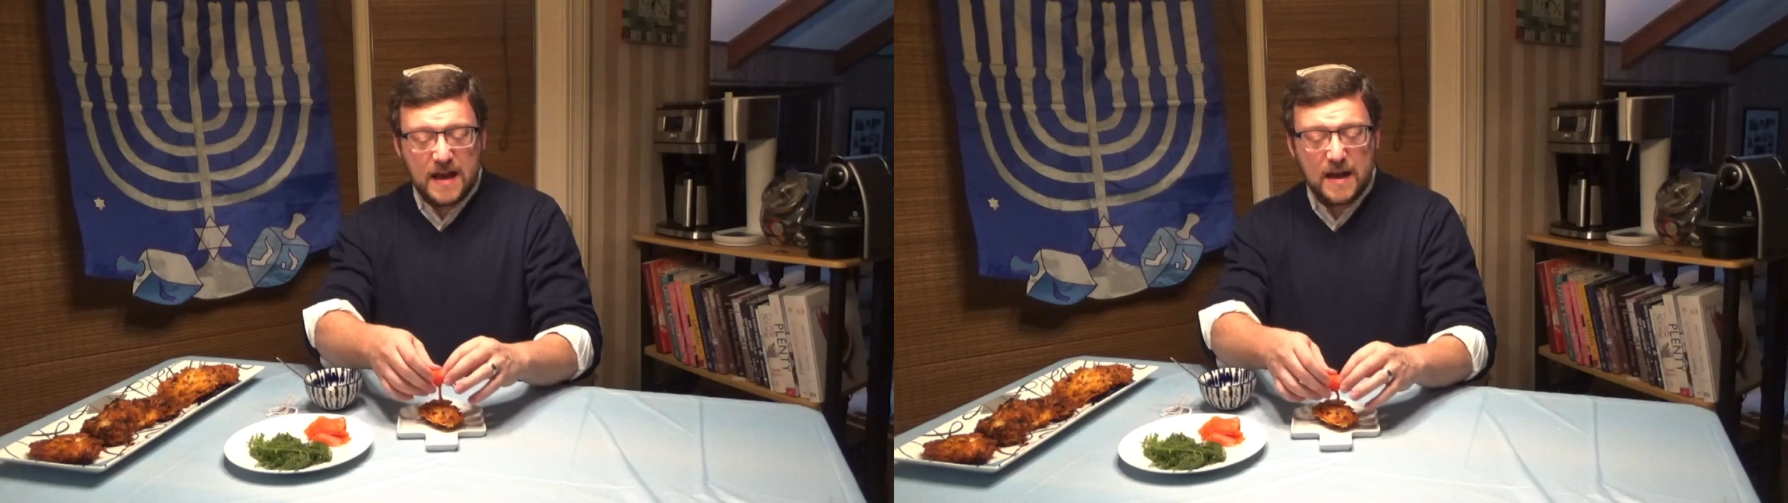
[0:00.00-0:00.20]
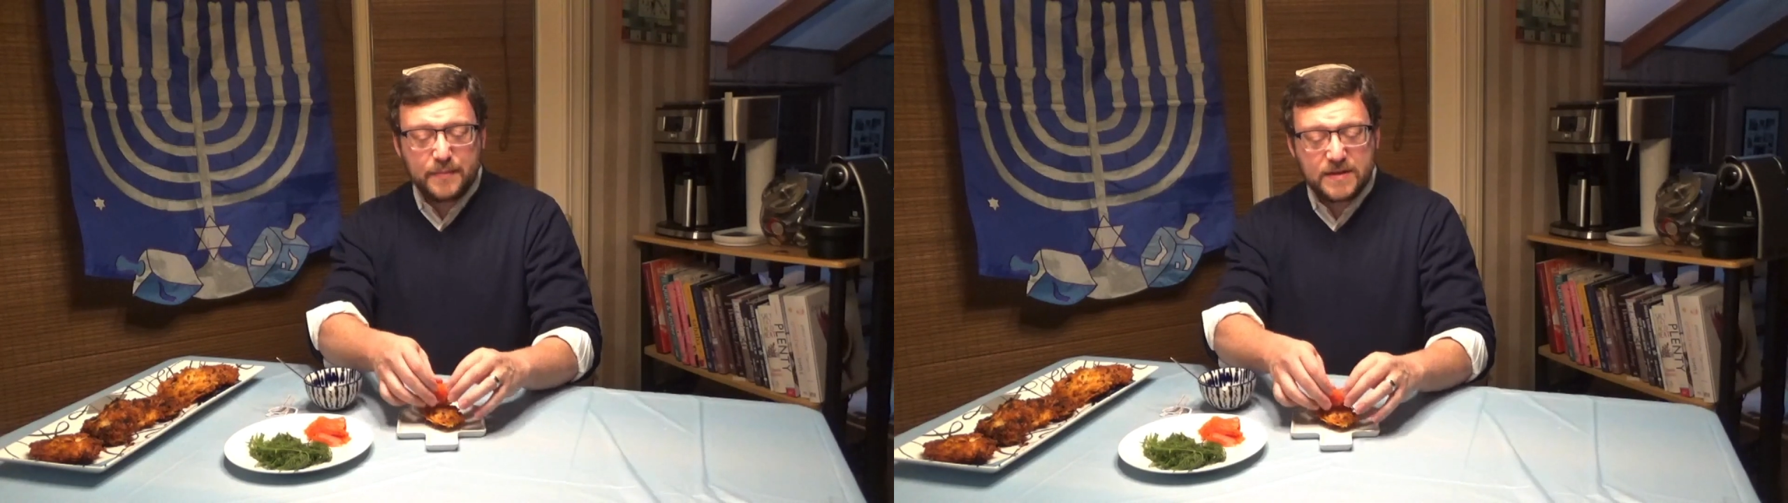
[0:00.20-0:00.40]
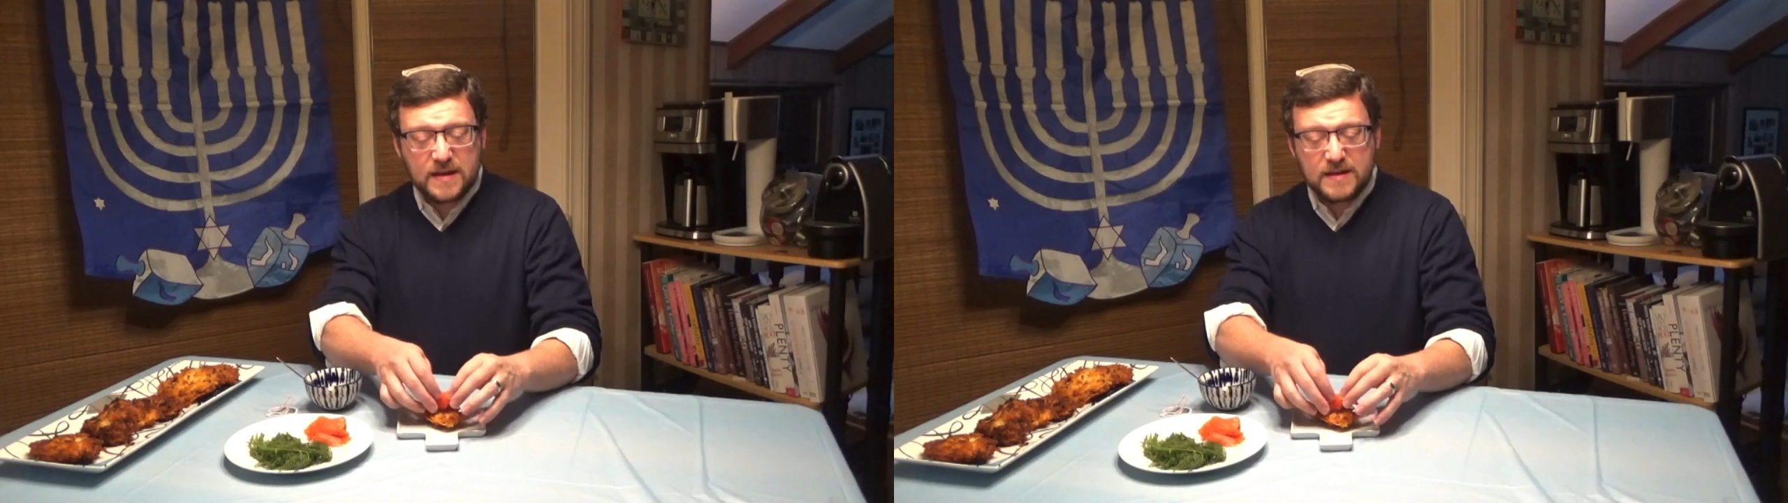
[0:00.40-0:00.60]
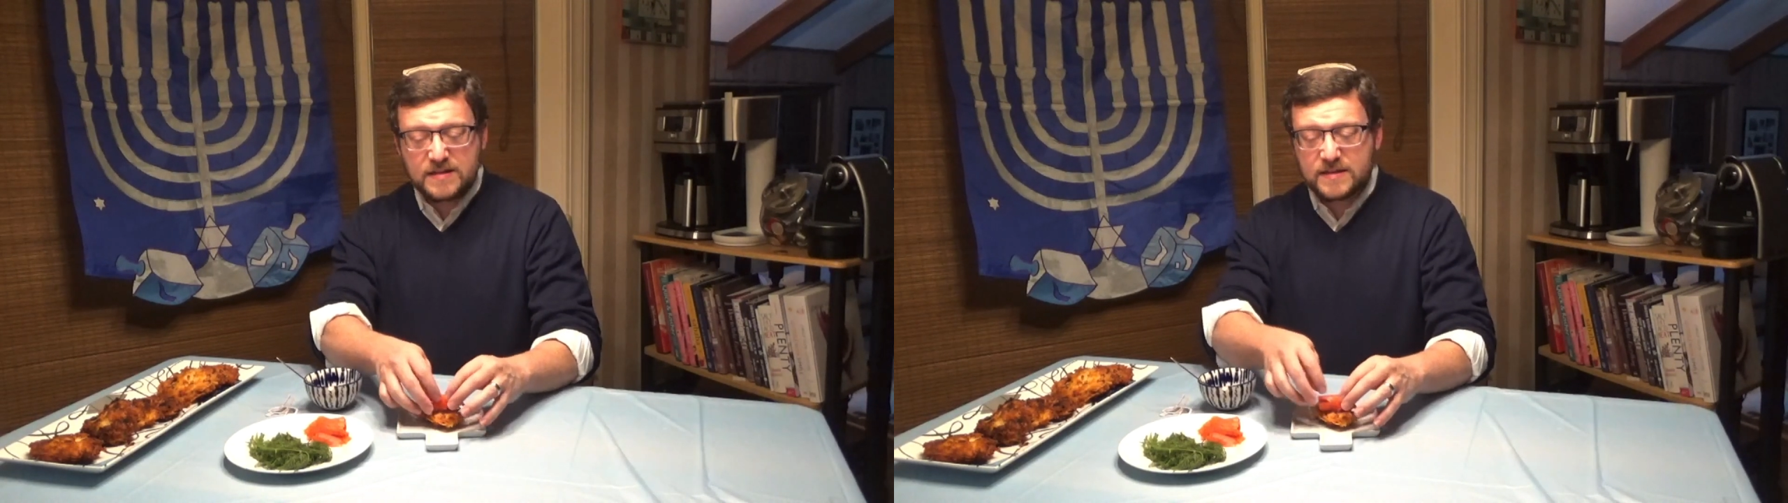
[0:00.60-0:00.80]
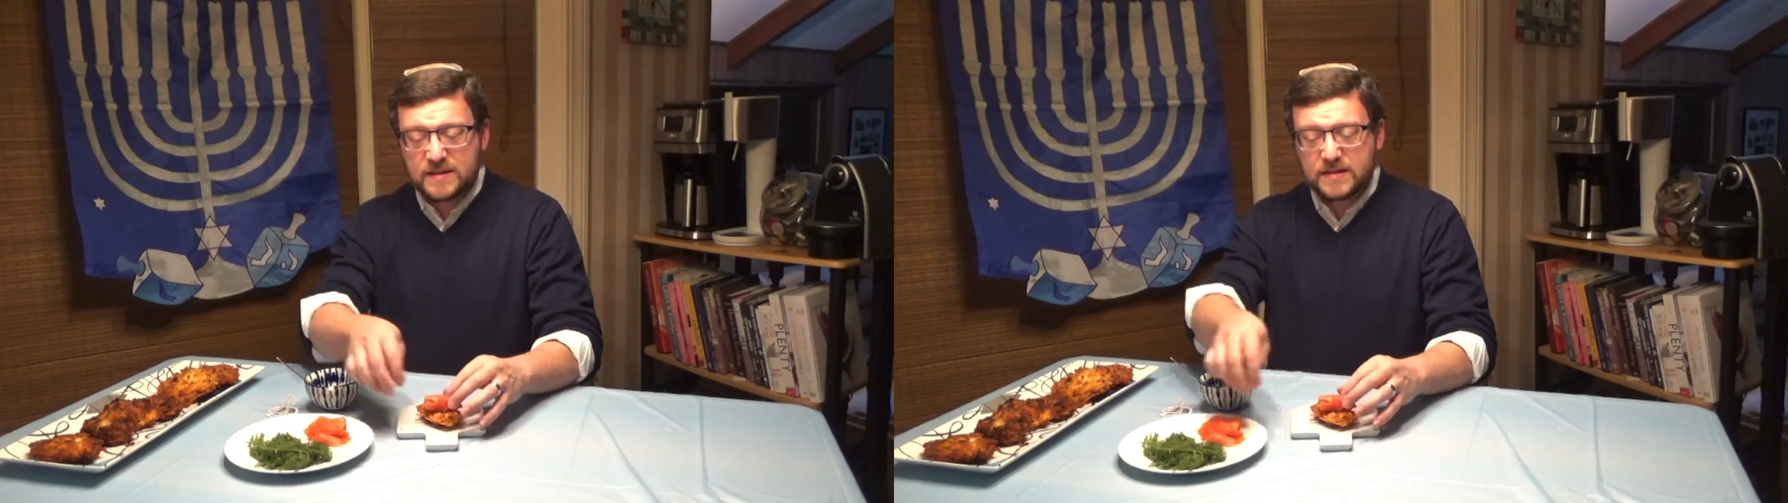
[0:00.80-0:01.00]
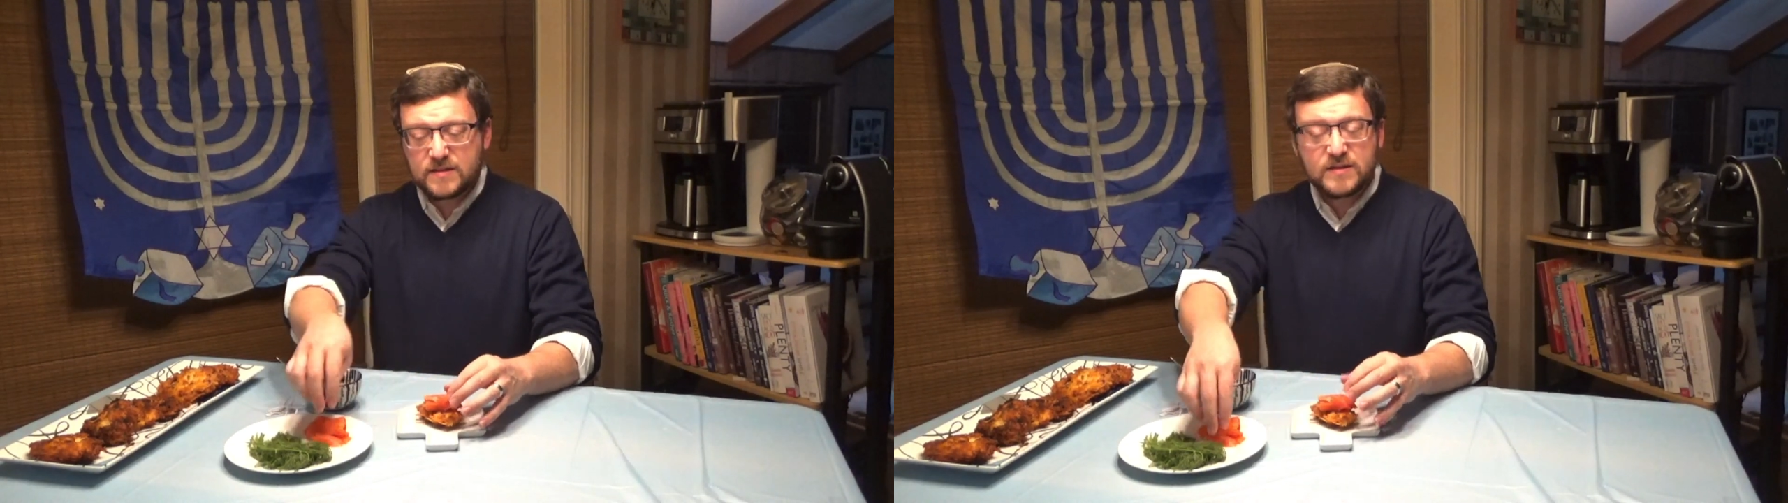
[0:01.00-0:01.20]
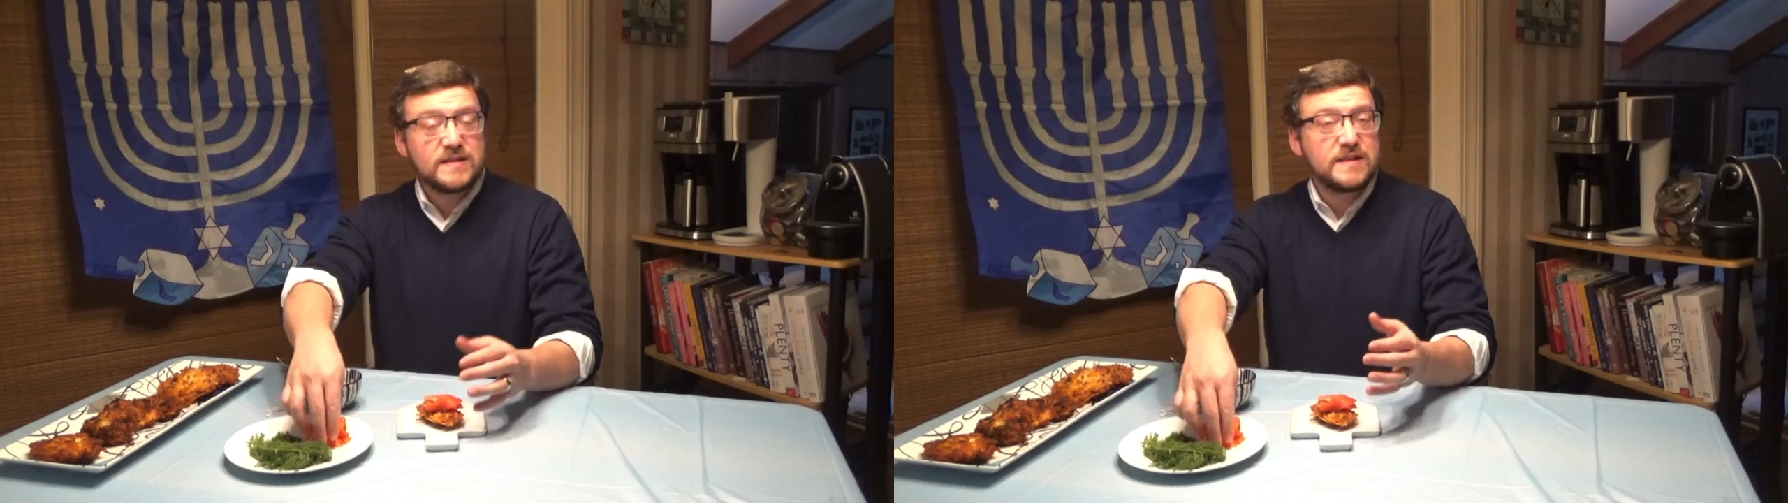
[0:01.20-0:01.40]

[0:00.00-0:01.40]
appetizing